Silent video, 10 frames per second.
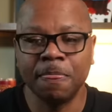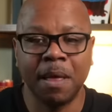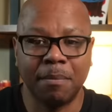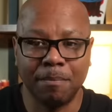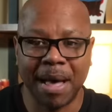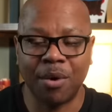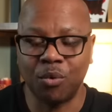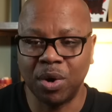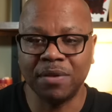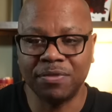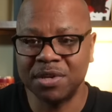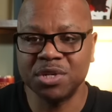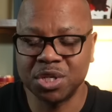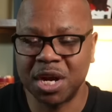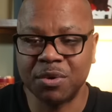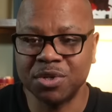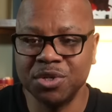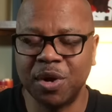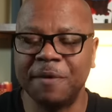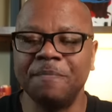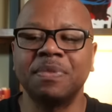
about what this chair is doing.